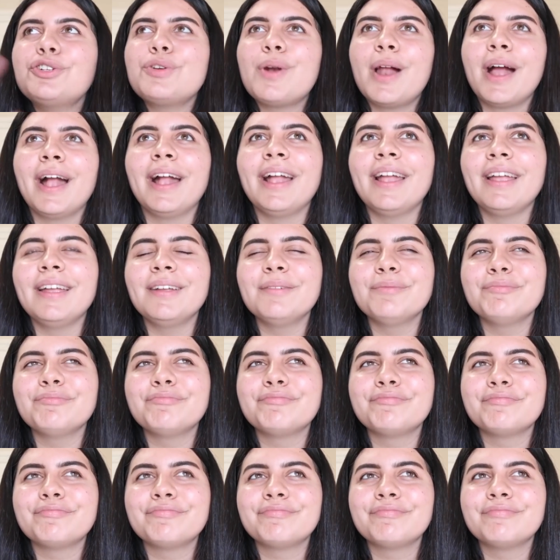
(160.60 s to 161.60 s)
try
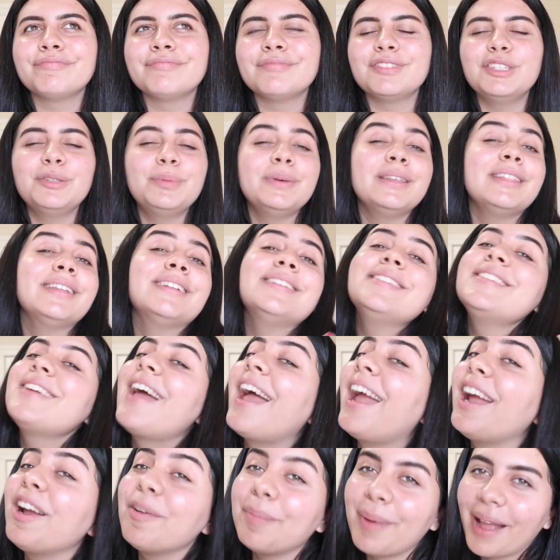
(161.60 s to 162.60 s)
to be the
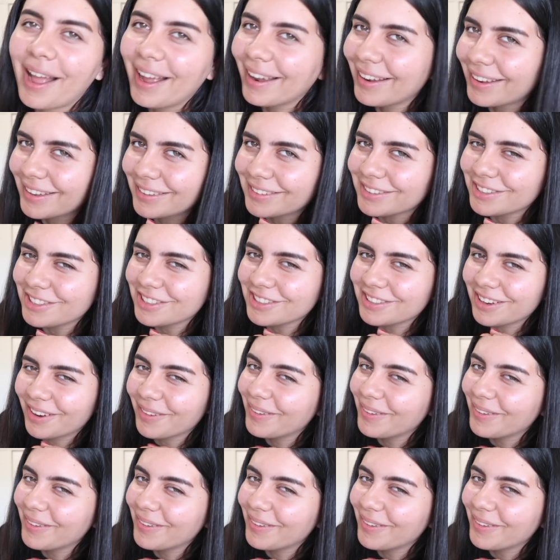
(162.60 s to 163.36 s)
entire package,